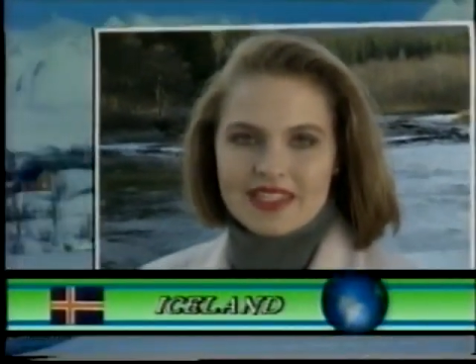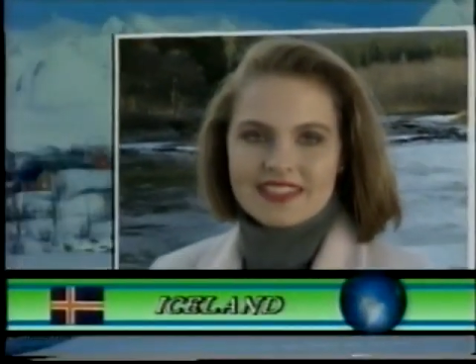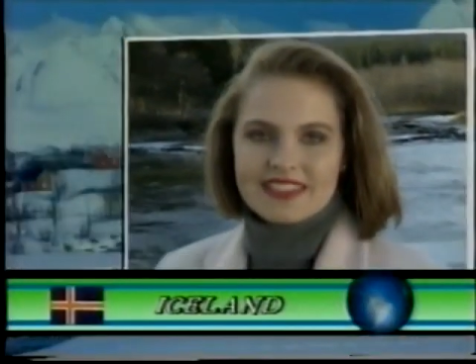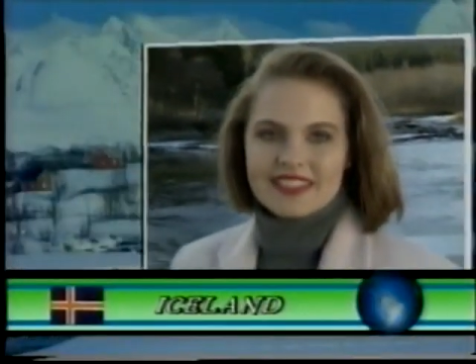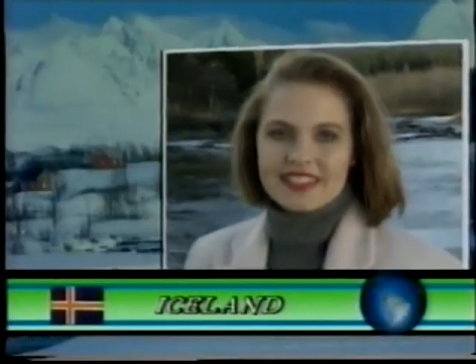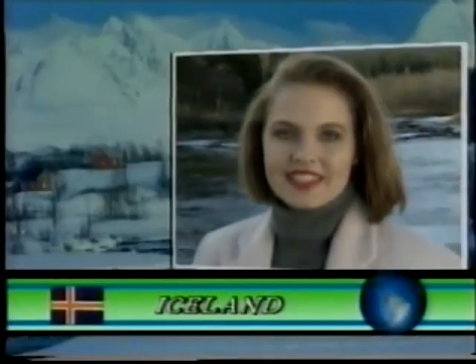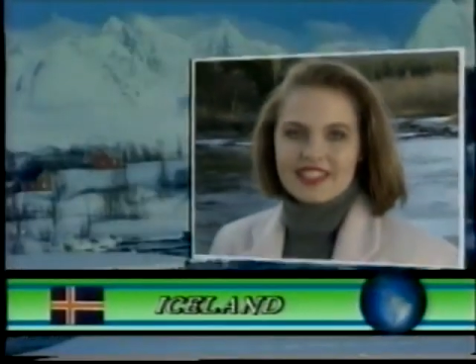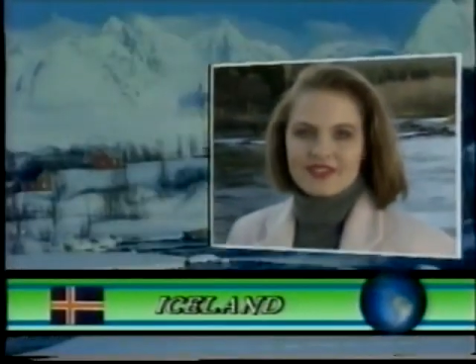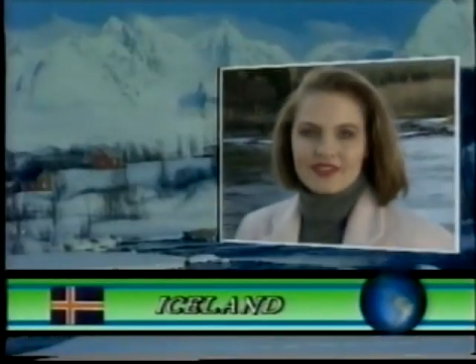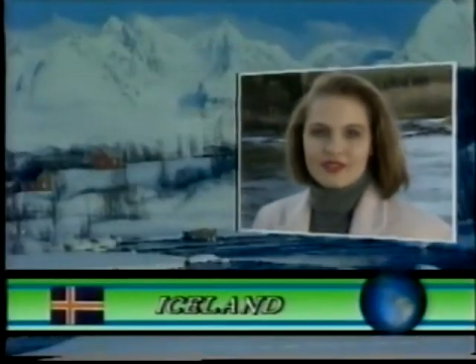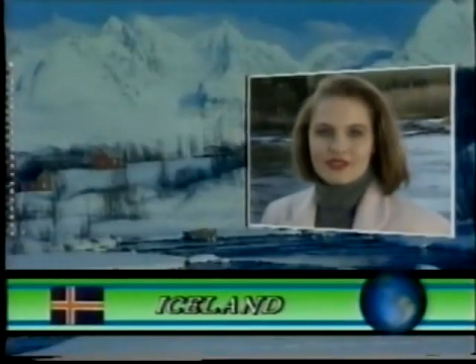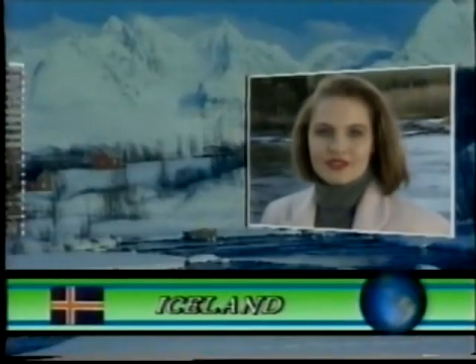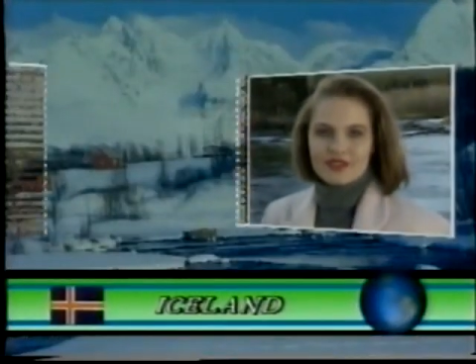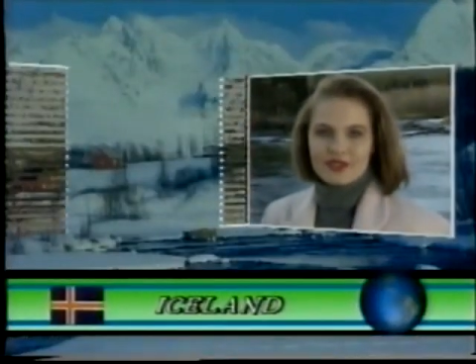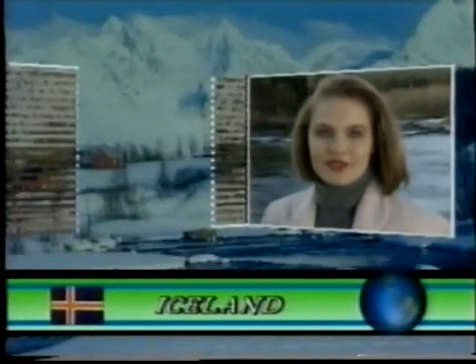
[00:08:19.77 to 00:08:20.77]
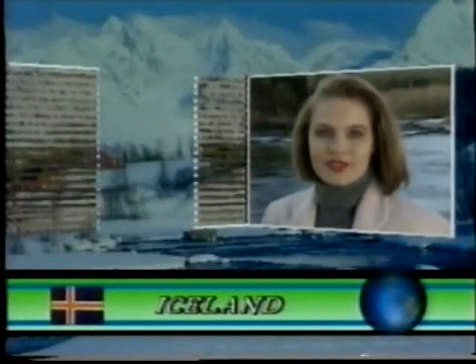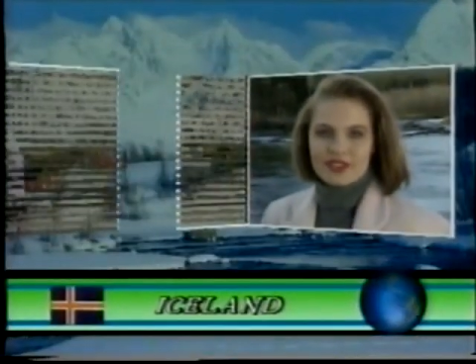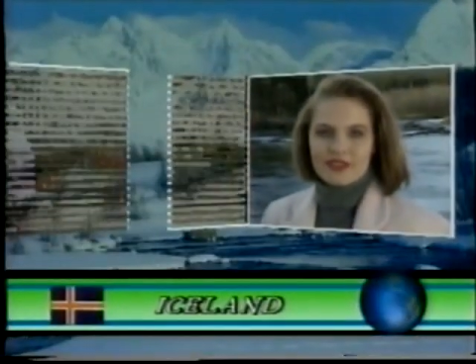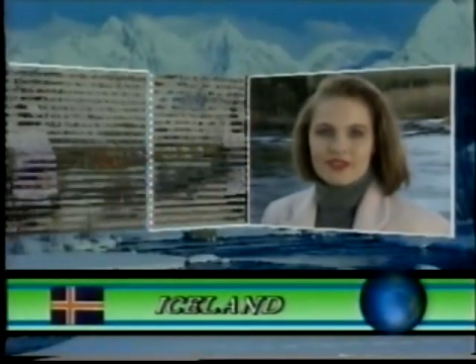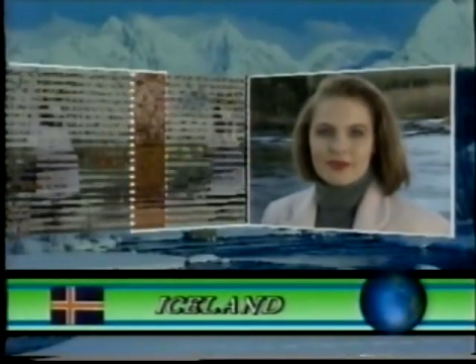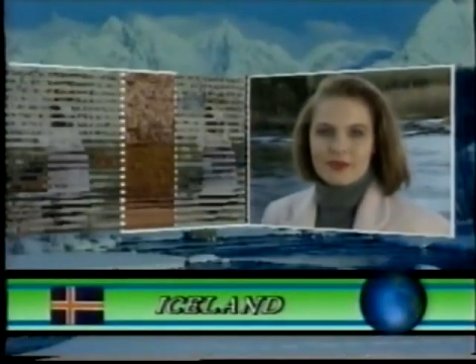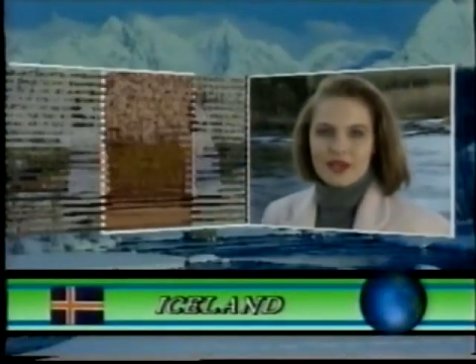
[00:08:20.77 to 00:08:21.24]
and I'm a
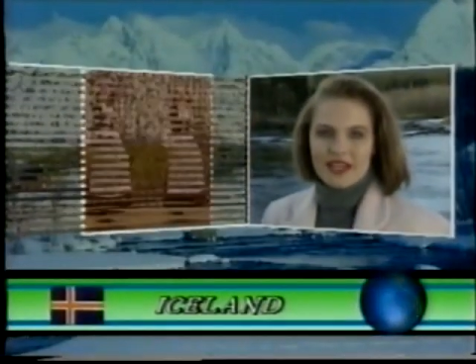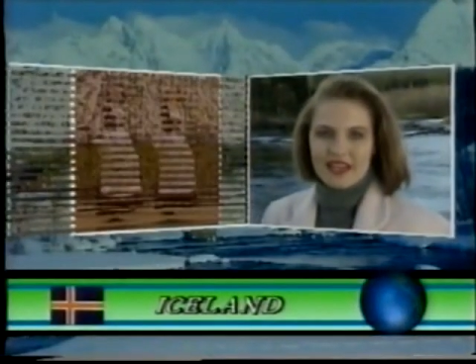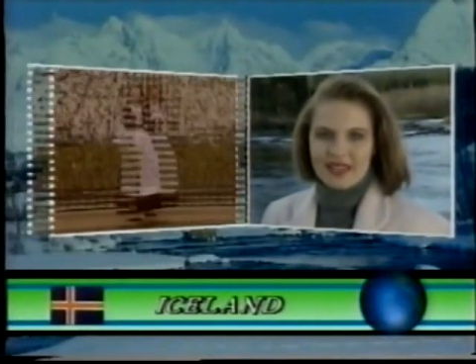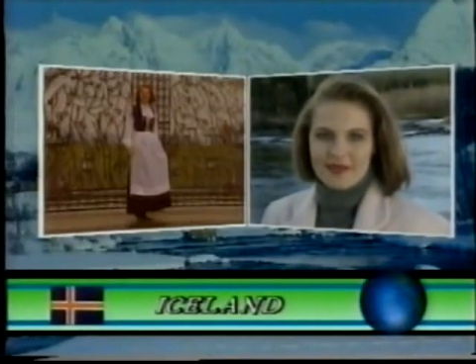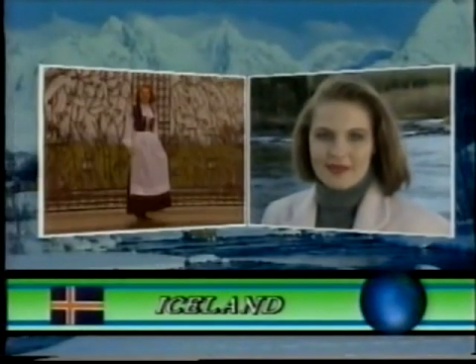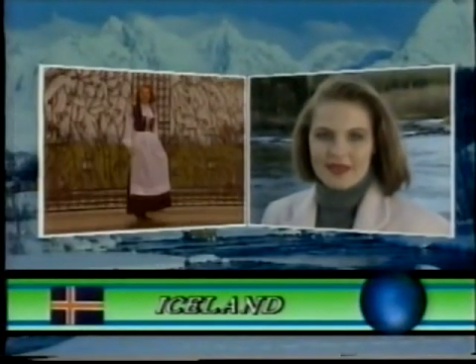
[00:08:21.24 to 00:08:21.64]
19-year-old student from